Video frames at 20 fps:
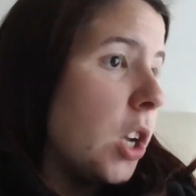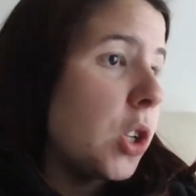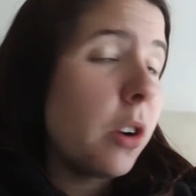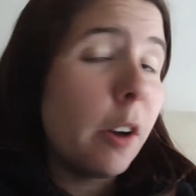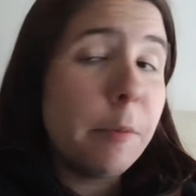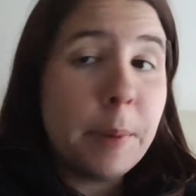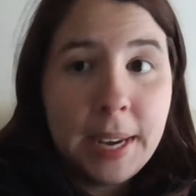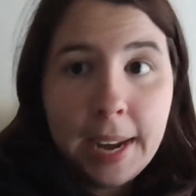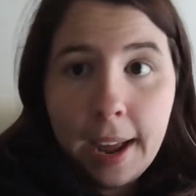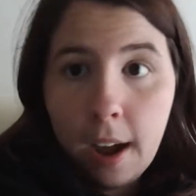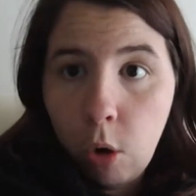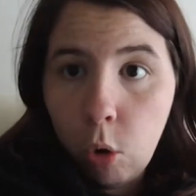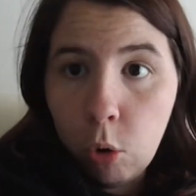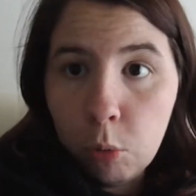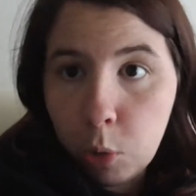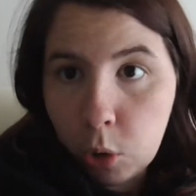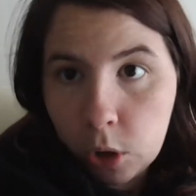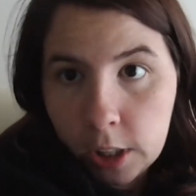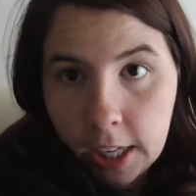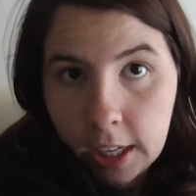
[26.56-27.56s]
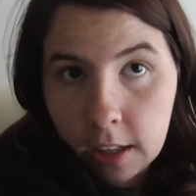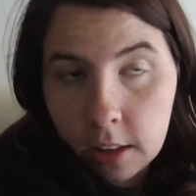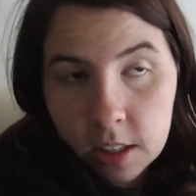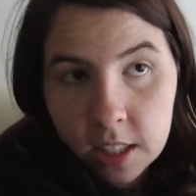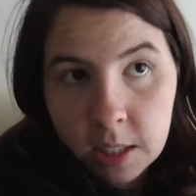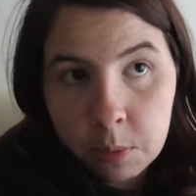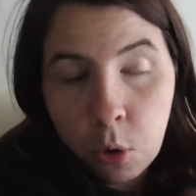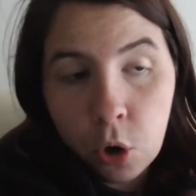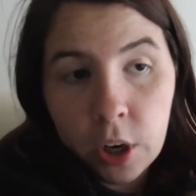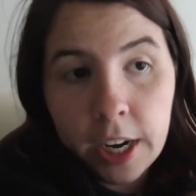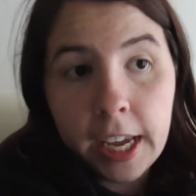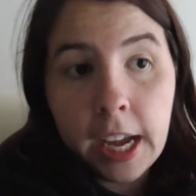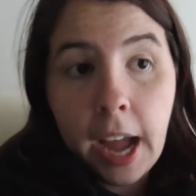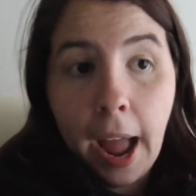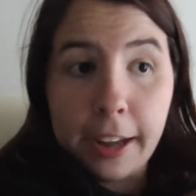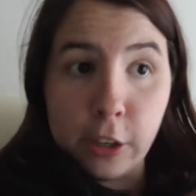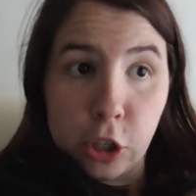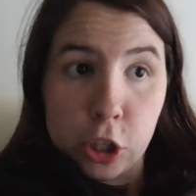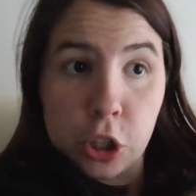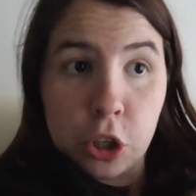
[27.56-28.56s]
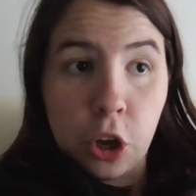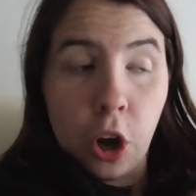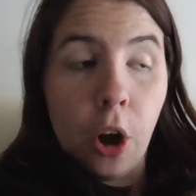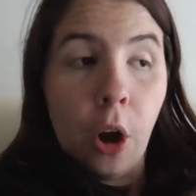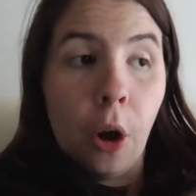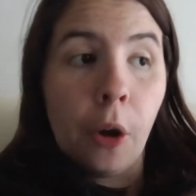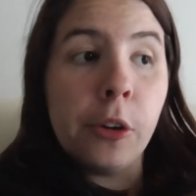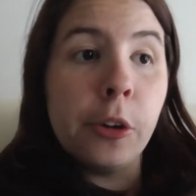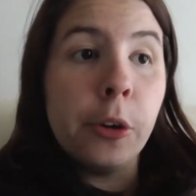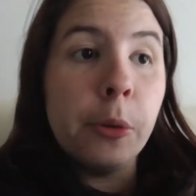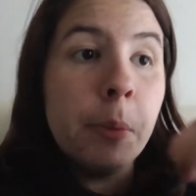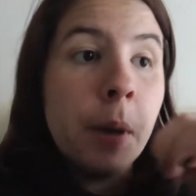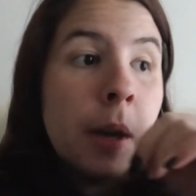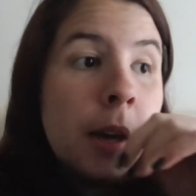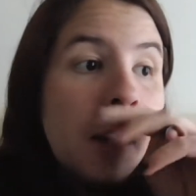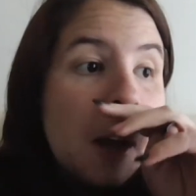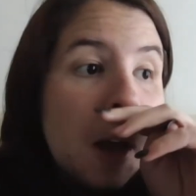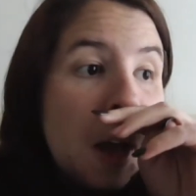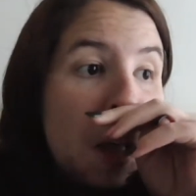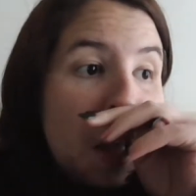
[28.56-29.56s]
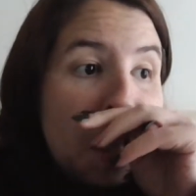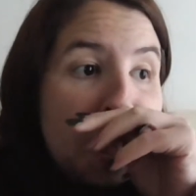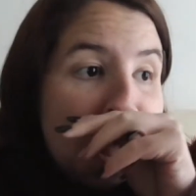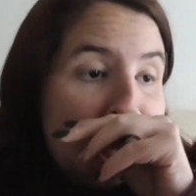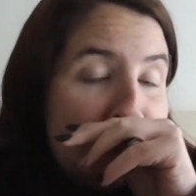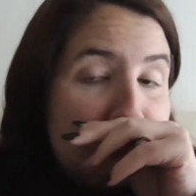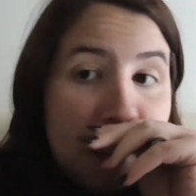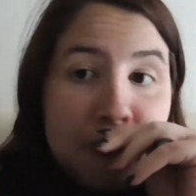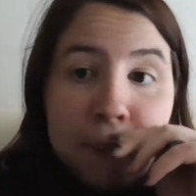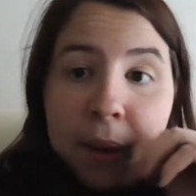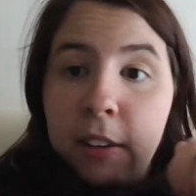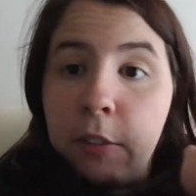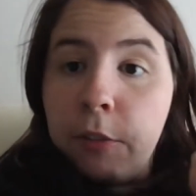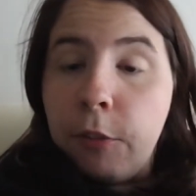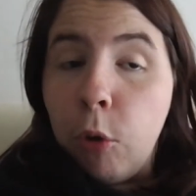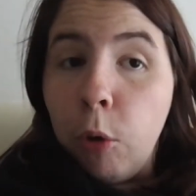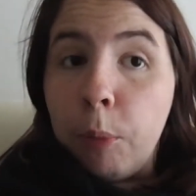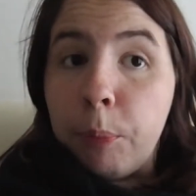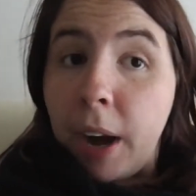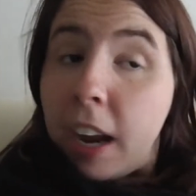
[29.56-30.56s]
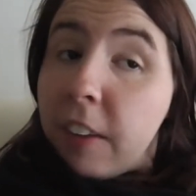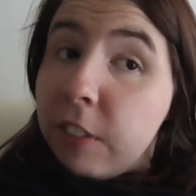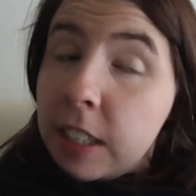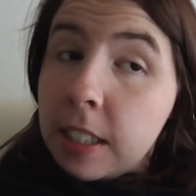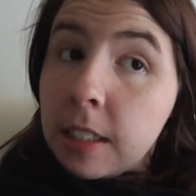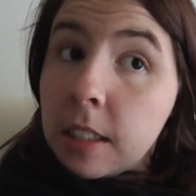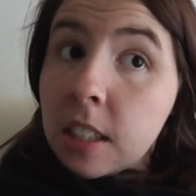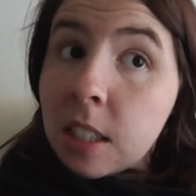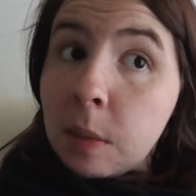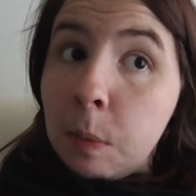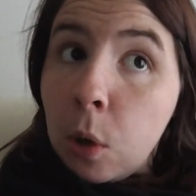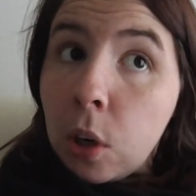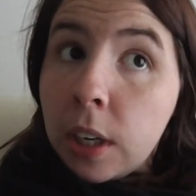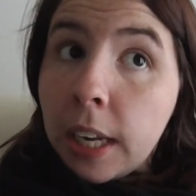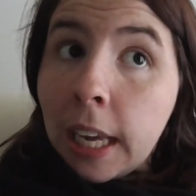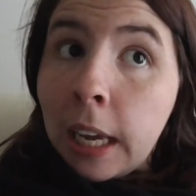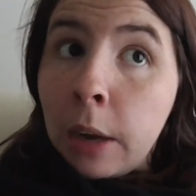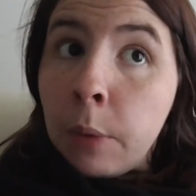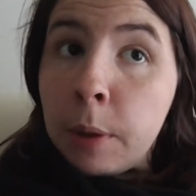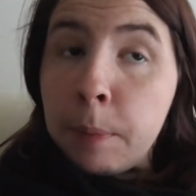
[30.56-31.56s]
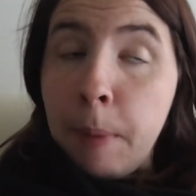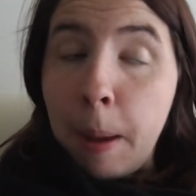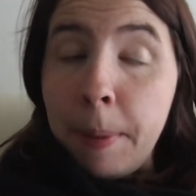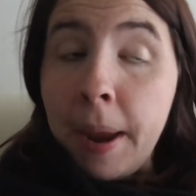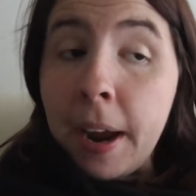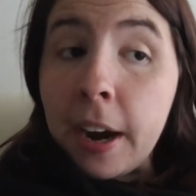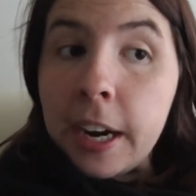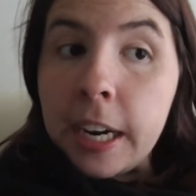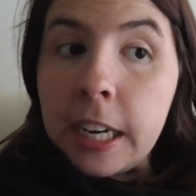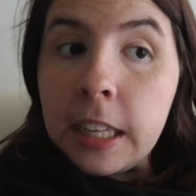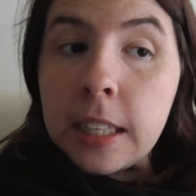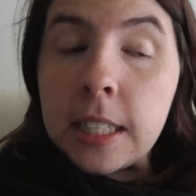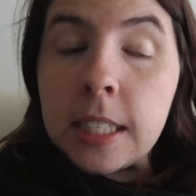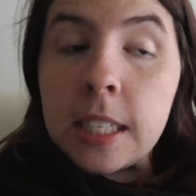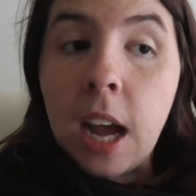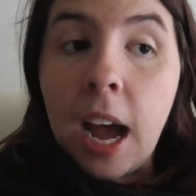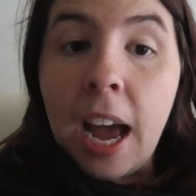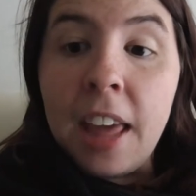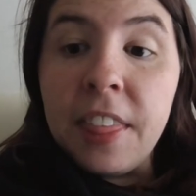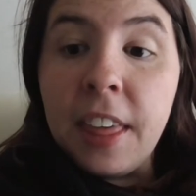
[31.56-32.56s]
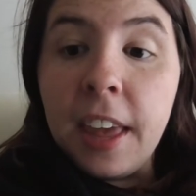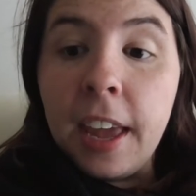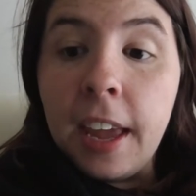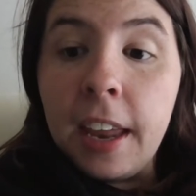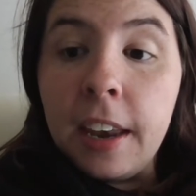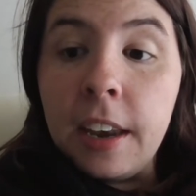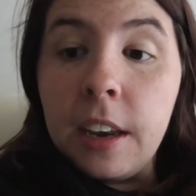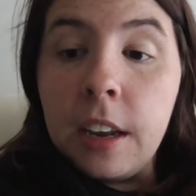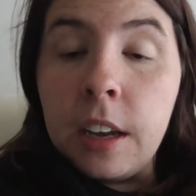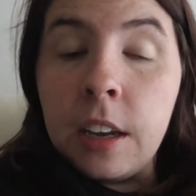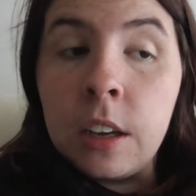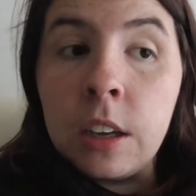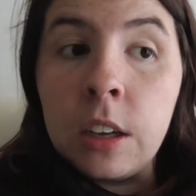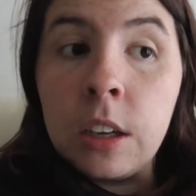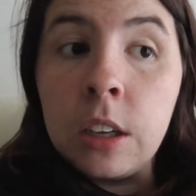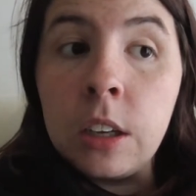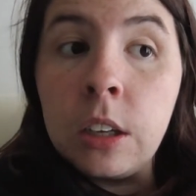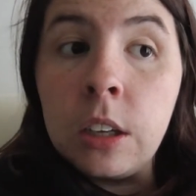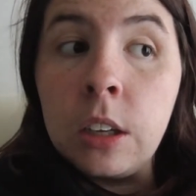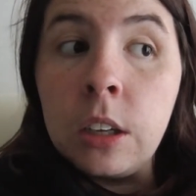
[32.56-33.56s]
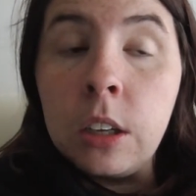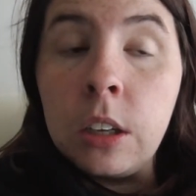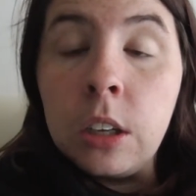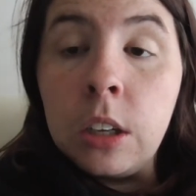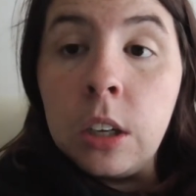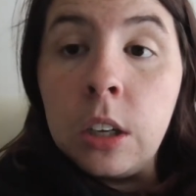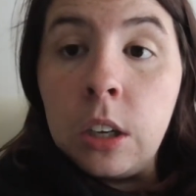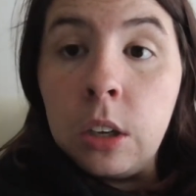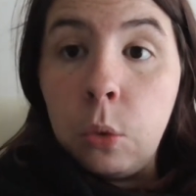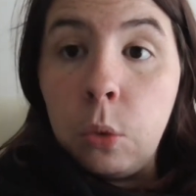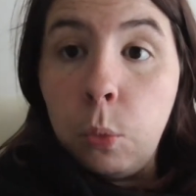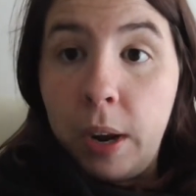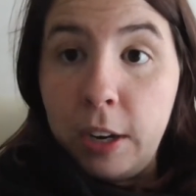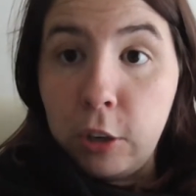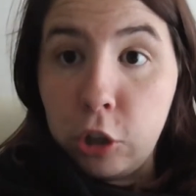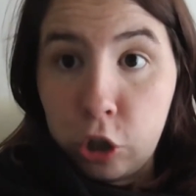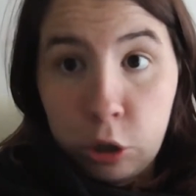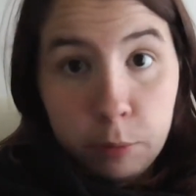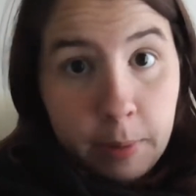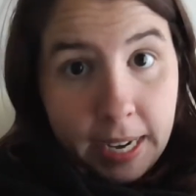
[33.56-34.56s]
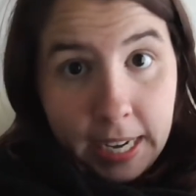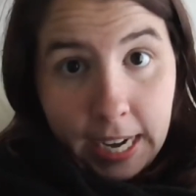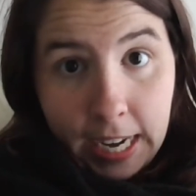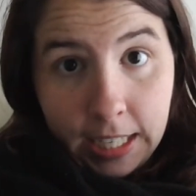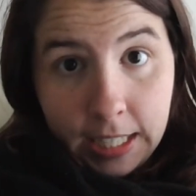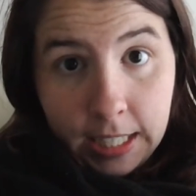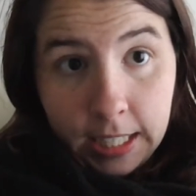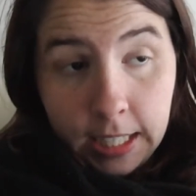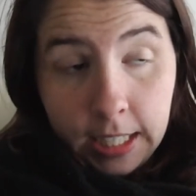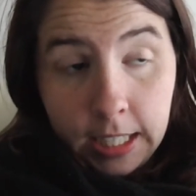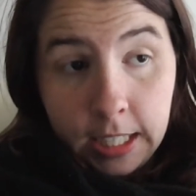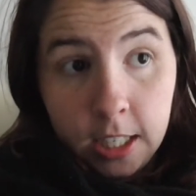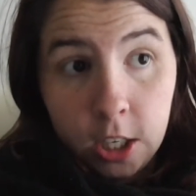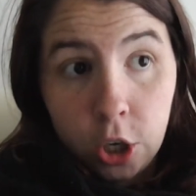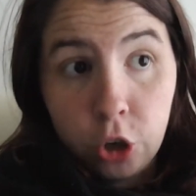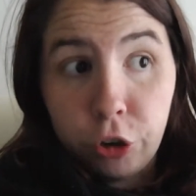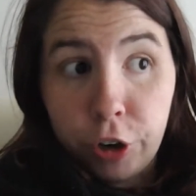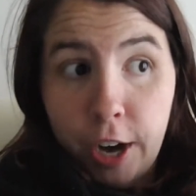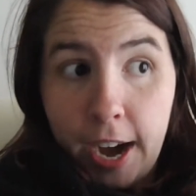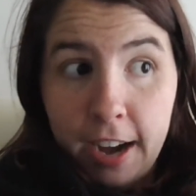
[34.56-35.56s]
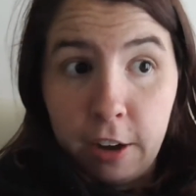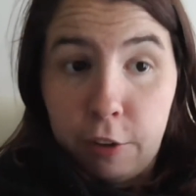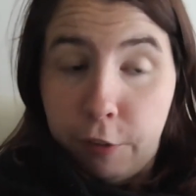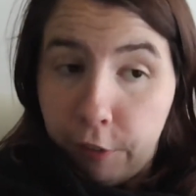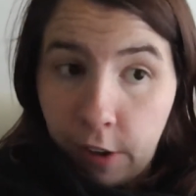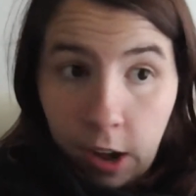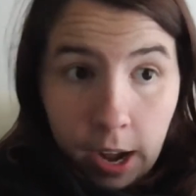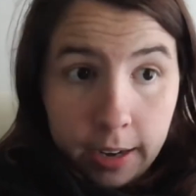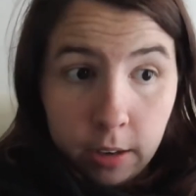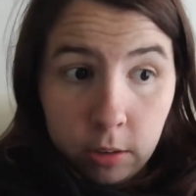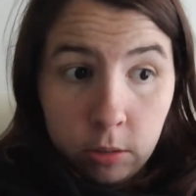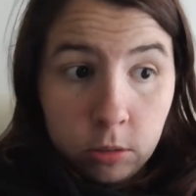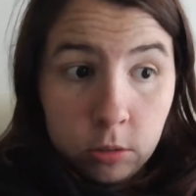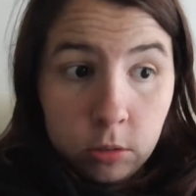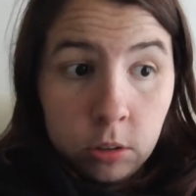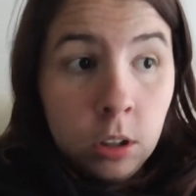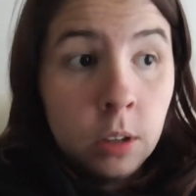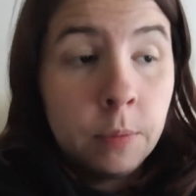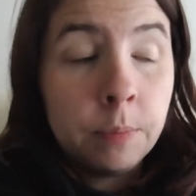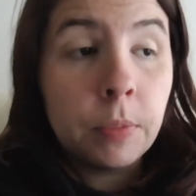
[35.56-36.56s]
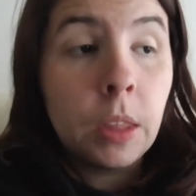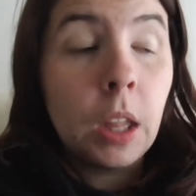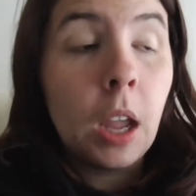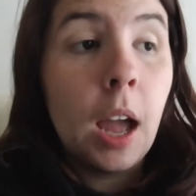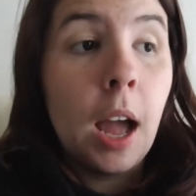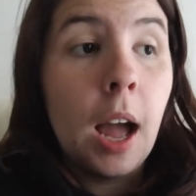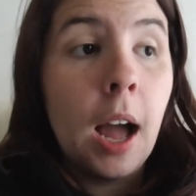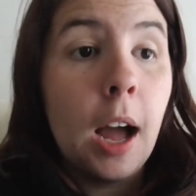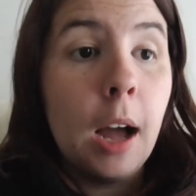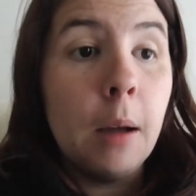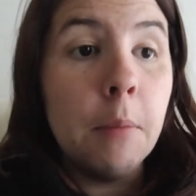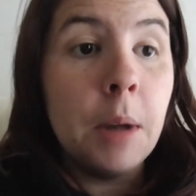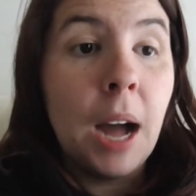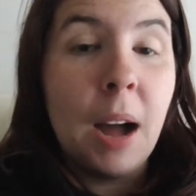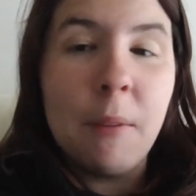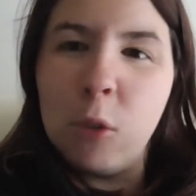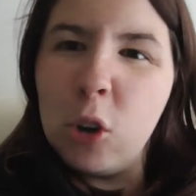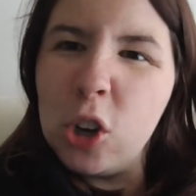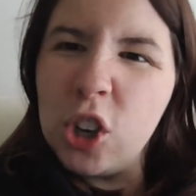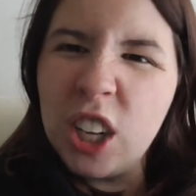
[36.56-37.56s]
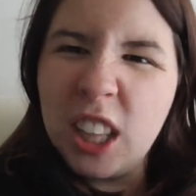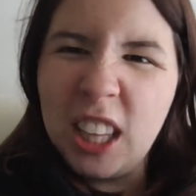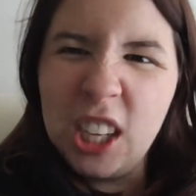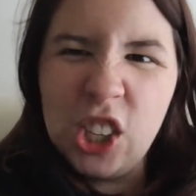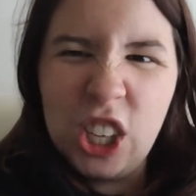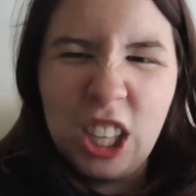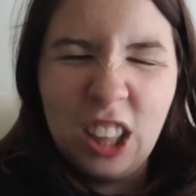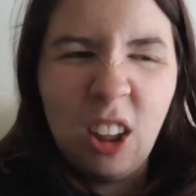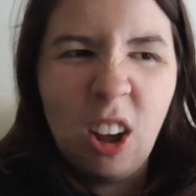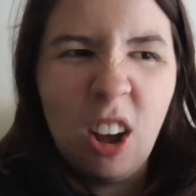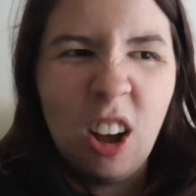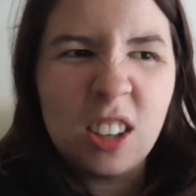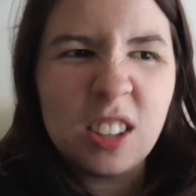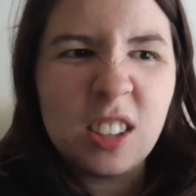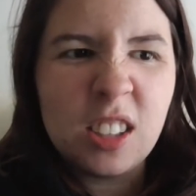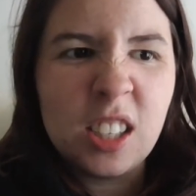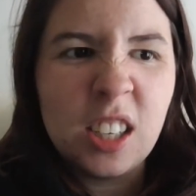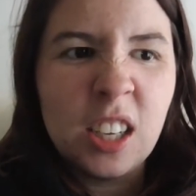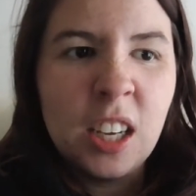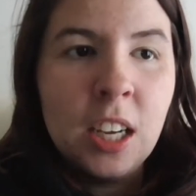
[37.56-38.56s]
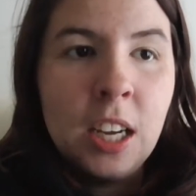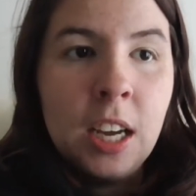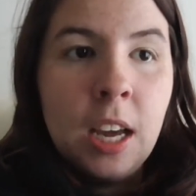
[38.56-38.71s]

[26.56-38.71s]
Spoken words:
So I've been out all morning. This morning I just got home. I went for breakfast this morning with my parents. I then went to my niece's grand final. Unfortunately, she lost.